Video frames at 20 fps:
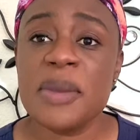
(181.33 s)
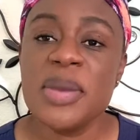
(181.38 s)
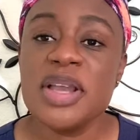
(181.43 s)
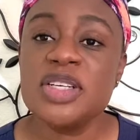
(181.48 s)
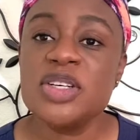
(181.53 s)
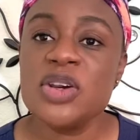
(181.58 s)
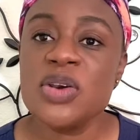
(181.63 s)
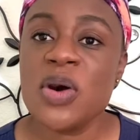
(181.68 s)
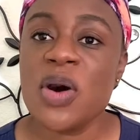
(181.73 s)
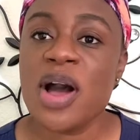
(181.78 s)
make
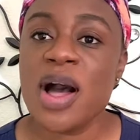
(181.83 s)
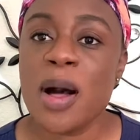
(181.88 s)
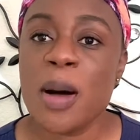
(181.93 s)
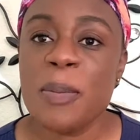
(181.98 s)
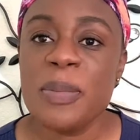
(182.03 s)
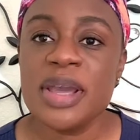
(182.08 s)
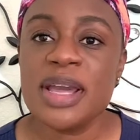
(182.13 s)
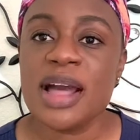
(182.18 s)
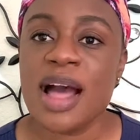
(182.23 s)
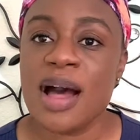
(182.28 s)
sure you're
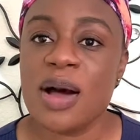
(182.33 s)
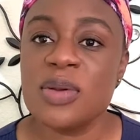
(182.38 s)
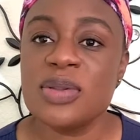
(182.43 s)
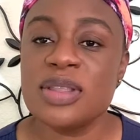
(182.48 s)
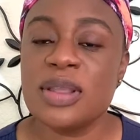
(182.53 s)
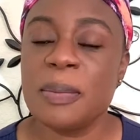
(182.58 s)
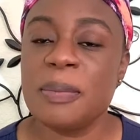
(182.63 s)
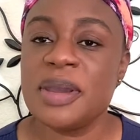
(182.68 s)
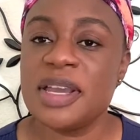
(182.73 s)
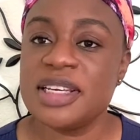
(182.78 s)
helping out
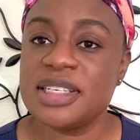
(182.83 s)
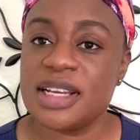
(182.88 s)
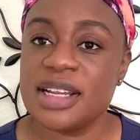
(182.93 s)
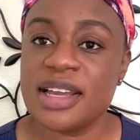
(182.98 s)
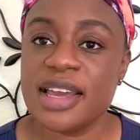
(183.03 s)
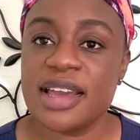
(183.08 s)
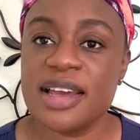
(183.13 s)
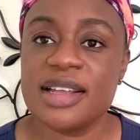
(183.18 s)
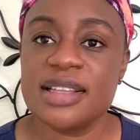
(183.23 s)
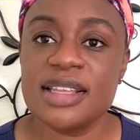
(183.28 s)
the patient
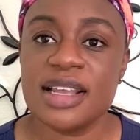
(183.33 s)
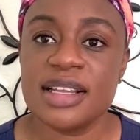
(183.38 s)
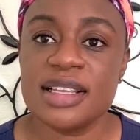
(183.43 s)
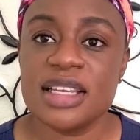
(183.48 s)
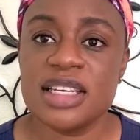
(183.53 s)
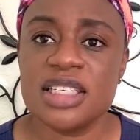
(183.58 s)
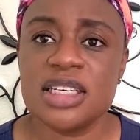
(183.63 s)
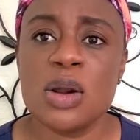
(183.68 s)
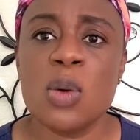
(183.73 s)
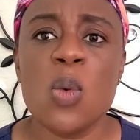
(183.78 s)
care
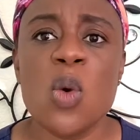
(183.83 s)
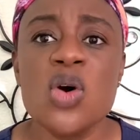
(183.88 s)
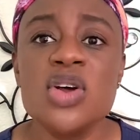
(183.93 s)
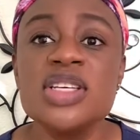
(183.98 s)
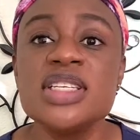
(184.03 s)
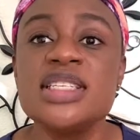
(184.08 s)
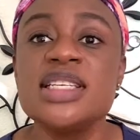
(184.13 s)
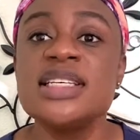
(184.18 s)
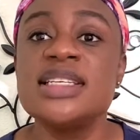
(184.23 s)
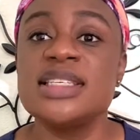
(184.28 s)
technician.
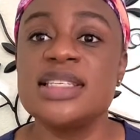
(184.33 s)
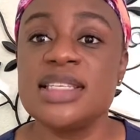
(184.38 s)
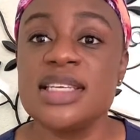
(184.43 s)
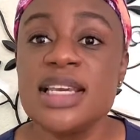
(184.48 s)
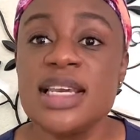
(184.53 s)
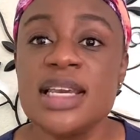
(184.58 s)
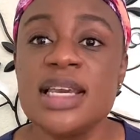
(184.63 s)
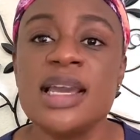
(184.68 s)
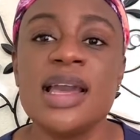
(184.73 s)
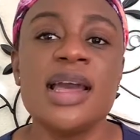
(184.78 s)
Once they
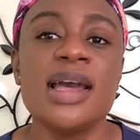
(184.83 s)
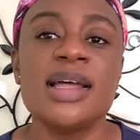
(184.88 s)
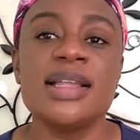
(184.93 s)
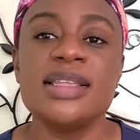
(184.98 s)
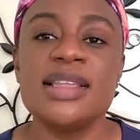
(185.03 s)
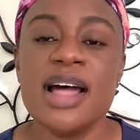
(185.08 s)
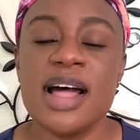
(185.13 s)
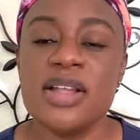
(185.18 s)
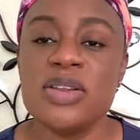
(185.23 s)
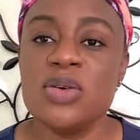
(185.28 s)
see
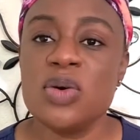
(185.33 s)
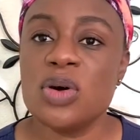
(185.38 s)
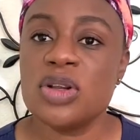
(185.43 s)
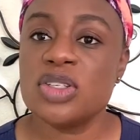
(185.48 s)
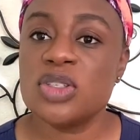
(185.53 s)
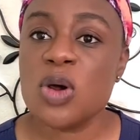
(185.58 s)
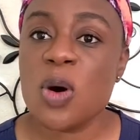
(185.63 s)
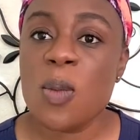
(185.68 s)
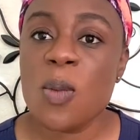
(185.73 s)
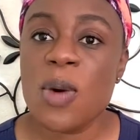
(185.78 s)
that you're
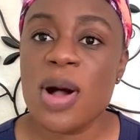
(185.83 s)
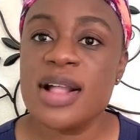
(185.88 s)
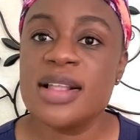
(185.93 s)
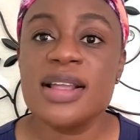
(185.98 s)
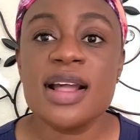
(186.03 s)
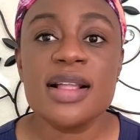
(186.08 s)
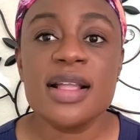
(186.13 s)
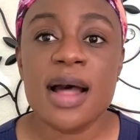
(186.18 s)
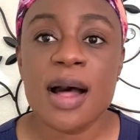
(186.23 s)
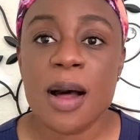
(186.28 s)
someone
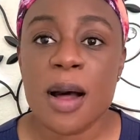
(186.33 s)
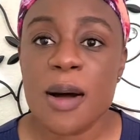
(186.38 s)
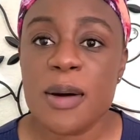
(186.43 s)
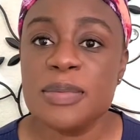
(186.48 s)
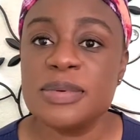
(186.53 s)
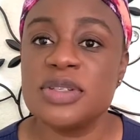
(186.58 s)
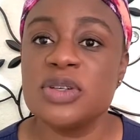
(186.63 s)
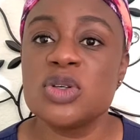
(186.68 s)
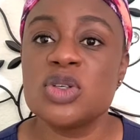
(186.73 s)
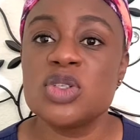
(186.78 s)
that
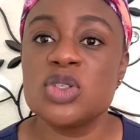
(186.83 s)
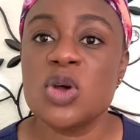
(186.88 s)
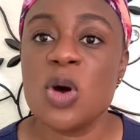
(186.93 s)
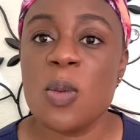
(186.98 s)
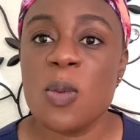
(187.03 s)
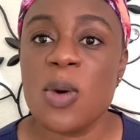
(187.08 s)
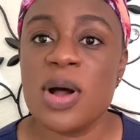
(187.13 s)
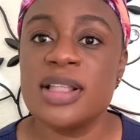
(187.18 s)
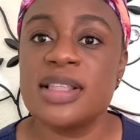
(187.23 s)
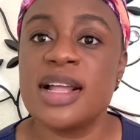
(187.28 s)
helps, you're
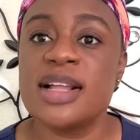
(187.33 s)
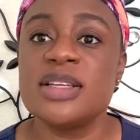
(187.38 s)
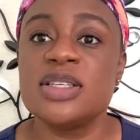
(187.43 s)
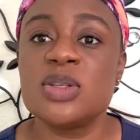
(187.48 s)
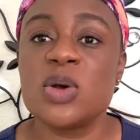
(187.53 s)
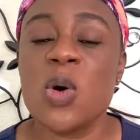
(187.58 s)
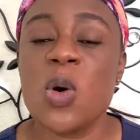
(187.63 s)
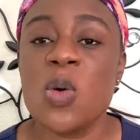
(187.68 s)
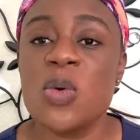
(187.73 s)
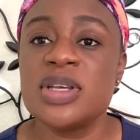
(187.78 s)
someone that is
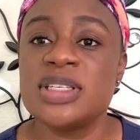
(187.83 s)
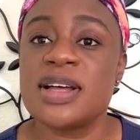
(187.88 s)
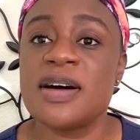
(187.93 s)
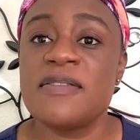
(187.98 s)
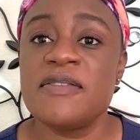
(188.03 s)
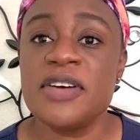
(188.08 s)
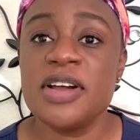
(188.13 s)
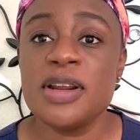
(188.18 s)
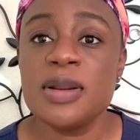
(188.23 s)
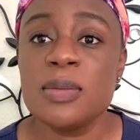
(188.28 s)
always
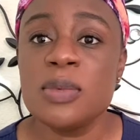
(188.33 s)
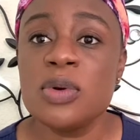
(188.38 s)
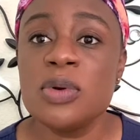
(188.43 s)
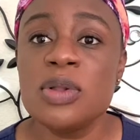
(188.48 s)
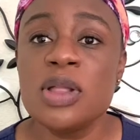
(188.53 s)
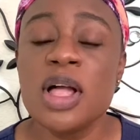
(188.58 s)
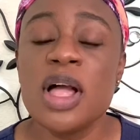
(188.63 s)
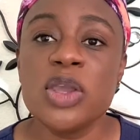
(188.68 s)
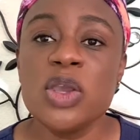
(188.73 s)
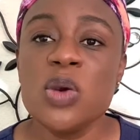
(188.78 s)

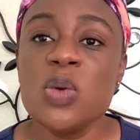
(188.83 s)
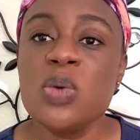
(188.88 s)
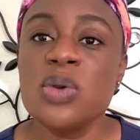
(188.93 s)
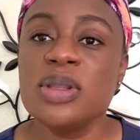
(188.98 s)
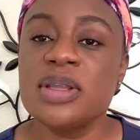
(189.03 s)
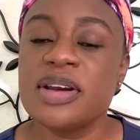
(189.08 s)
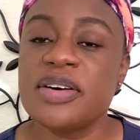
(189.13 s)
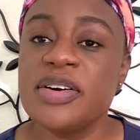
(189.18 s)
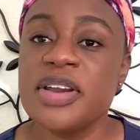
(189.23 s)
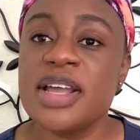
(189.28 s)
available, you
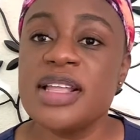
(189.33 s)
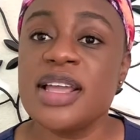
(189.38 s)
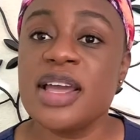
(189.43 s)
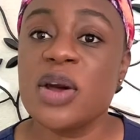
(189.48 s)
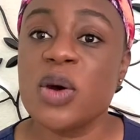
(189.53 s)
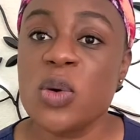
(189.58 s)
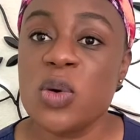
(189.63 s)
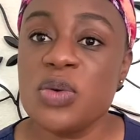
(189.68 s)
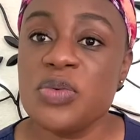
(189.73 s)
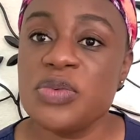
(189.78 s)
would create a
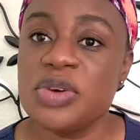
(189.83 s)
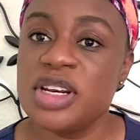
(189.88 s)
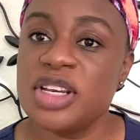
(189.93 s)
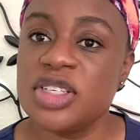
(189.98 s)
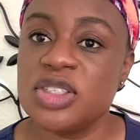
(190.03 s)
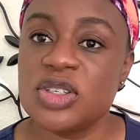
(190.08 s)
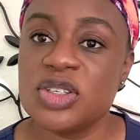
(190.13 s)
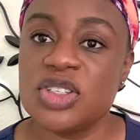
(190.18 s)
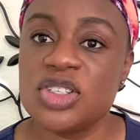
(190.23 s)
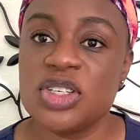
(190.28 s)
good
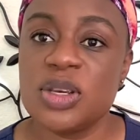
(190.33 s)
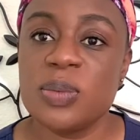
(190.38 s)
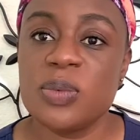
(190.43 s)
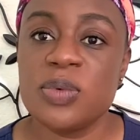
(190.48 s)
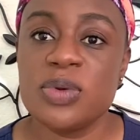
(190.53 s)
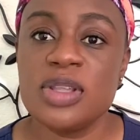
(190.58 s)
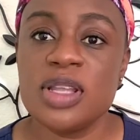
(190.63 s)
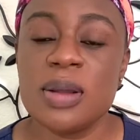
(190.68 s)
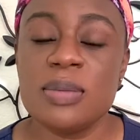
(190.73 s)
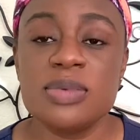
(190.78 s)
relationship
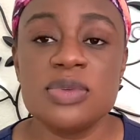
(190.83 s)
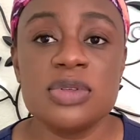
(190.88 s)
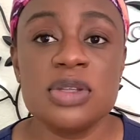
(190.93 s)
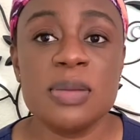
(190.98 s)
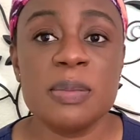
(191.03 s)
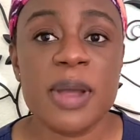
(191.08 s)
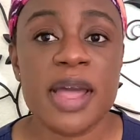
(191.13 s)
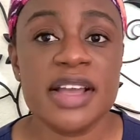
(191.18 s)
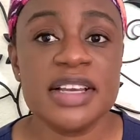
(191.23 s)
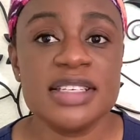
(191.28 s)
with them to
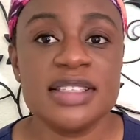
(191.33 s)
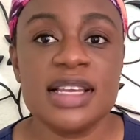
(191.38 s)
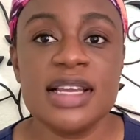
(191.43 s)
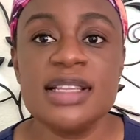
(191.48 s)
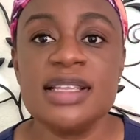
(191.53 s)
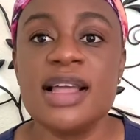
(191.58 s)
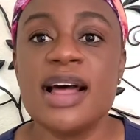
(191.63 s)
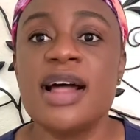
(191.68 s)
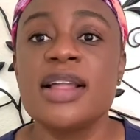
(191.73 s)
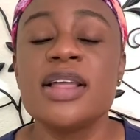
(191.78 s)
the
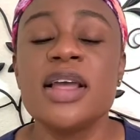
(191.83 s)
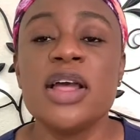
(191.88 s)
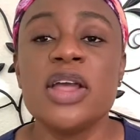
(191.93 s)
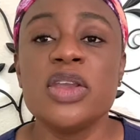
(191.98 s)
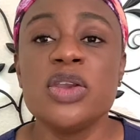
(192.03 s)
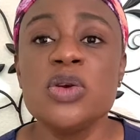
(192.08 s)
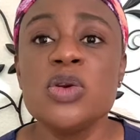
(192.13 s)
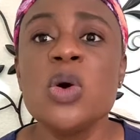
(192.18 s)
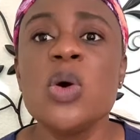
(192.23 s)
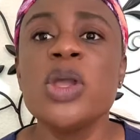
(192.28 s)
extent that,
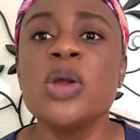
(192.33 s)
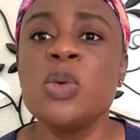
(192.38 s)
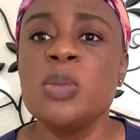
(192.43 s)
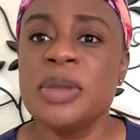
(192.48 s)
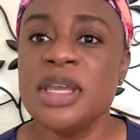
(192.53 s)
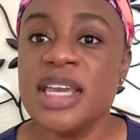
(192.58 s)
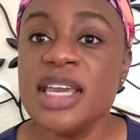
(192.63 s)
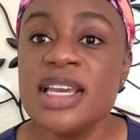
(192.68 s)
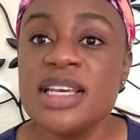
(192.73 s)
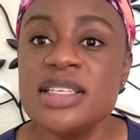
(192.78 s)
it will
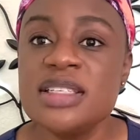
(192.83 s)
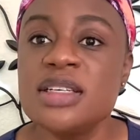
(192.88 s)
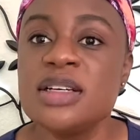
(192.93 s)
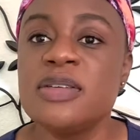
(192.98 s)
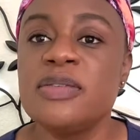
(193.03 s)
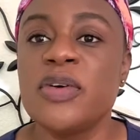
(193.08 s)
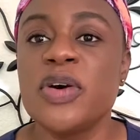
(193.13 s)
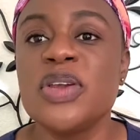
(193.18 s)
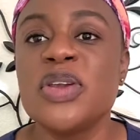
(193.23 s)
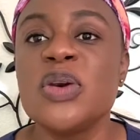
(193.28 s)
be easier
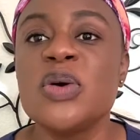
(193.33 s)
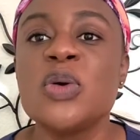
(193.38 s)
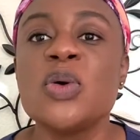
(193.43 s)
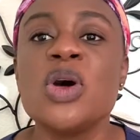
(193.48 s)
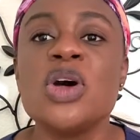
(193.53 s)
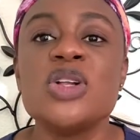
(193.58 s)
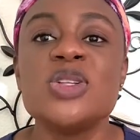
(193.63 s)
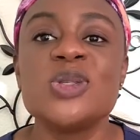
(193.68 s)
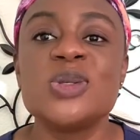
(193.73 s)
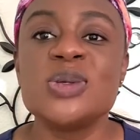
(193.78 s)
for you
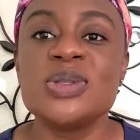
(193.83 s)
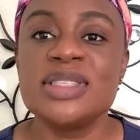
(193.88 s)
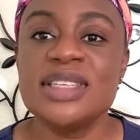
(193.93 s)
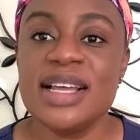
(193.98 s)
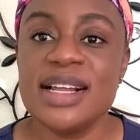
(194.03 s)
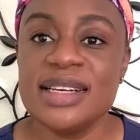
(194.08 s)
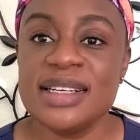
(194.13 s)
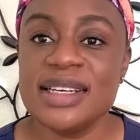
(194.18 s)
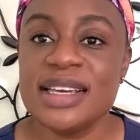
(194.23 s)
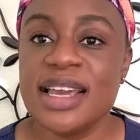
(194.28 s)
to
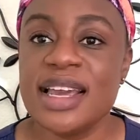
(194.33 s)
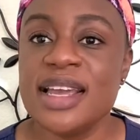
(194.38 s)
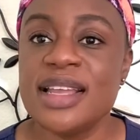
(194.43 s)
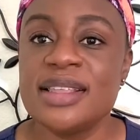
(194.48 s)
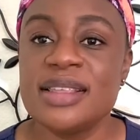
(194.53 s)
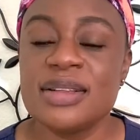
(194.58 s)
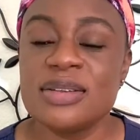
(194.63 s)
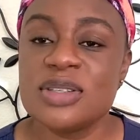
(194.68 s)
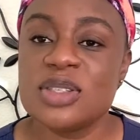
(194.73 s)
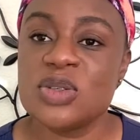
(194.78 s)

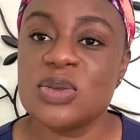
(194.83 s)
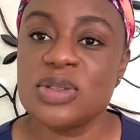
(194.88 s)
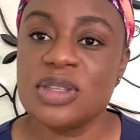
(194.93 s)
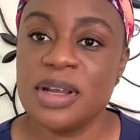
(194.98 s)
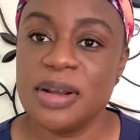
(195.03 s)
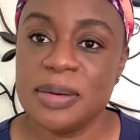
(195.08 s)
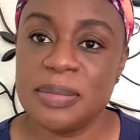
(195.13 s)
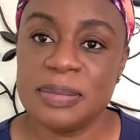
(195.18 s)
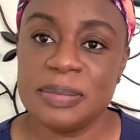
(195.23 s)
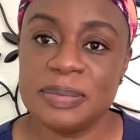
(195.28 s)
delegate to
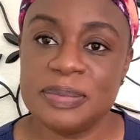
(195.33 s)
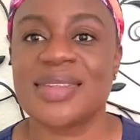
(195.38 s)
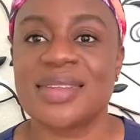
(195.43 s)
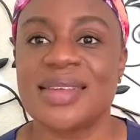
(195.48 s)
them.